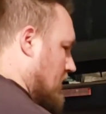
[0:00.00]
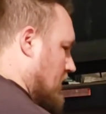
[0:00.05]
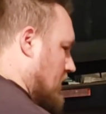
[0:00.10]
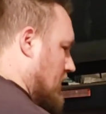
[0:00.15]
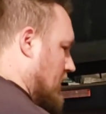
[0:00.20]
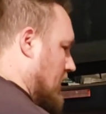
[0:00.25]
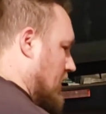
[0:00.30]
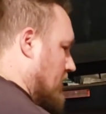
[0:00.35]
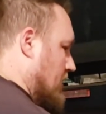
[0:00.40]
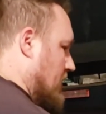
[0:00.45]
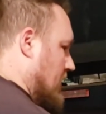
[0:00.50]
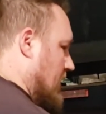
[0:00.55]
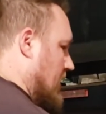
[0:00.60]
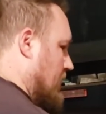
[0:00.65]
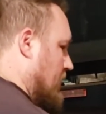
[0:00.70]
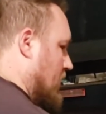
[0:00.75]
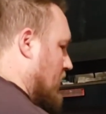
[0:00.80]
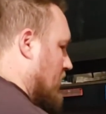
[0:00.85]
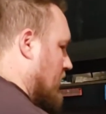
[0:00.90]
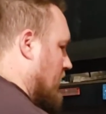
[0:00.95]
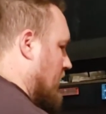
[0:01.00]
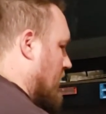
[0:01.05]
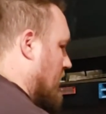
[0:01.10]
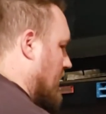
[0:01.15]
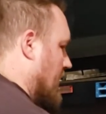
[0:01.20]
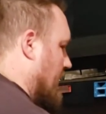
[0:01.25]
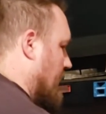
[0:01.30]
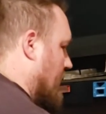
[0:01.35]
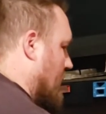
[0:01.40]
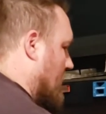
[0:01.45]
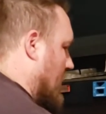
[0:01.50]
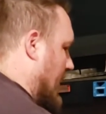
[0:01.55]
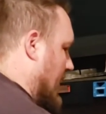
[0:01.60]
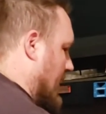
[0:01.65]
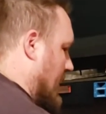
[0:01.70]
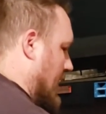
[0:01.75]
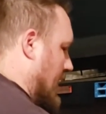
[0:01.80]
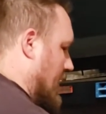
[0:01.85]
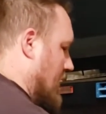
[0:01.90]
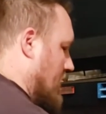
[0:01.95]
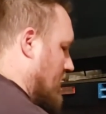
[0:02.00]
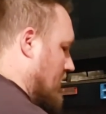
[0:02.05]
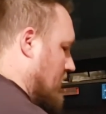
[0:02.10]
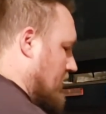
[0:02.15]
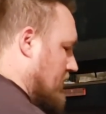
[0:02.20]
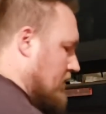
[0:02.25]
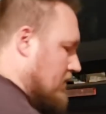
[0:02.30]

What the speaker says: Now me personally, for right now,